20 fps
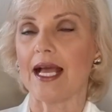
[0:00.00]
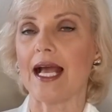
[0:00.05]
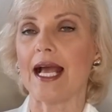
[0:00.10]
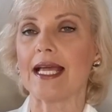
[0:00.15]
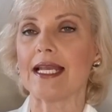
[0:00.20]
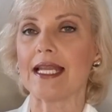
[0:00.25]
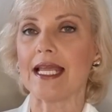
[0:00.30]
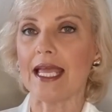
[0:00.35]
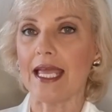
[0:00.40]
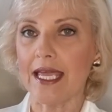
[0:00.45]

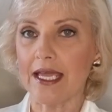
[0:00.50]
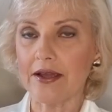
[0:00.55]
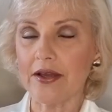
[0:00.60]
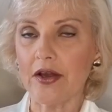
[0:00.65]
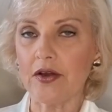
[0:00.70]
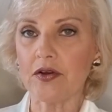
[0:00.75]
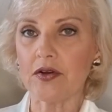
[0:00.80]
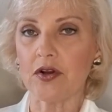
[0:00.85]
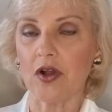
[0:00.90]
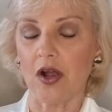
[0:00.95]
An
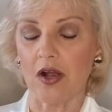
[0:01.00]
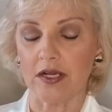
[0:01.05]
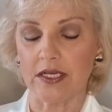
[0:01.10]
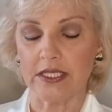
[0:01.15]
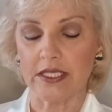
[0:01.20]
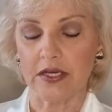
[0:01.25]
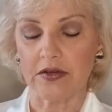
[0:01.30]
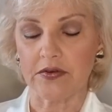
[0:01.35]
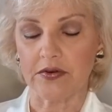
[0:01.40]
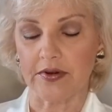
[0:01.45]

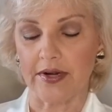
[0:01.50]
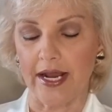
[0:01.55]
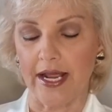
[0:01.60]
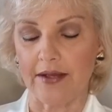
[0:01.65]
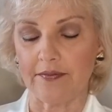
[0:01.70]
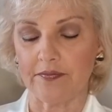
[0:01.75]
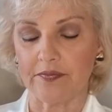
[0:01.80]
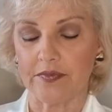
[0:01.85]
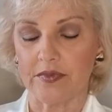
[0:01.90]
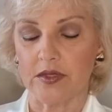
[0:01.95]

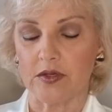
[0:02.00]
echocardiogram,